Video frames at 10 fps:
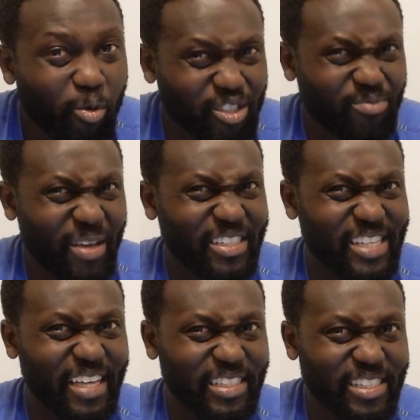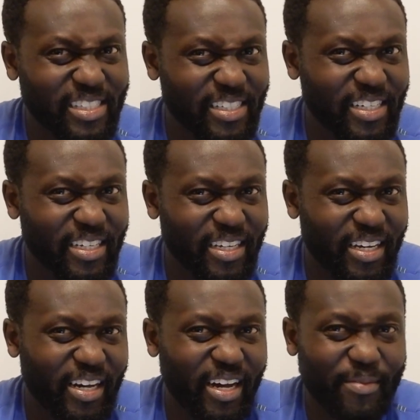Which makes sense.
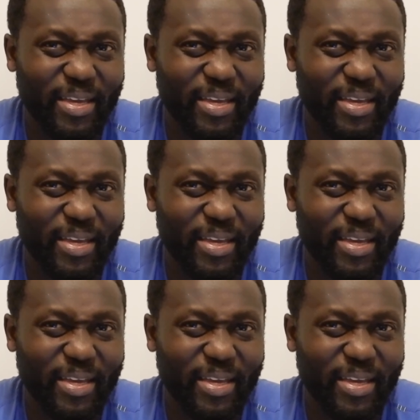I